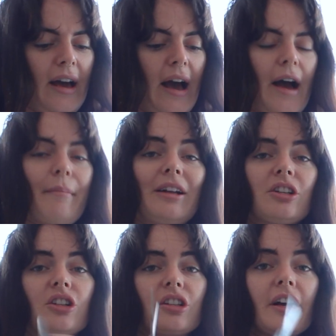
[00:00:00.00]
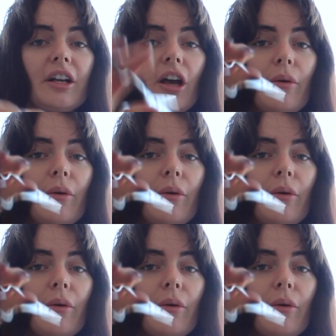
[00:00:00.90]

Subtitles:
And to just kind of go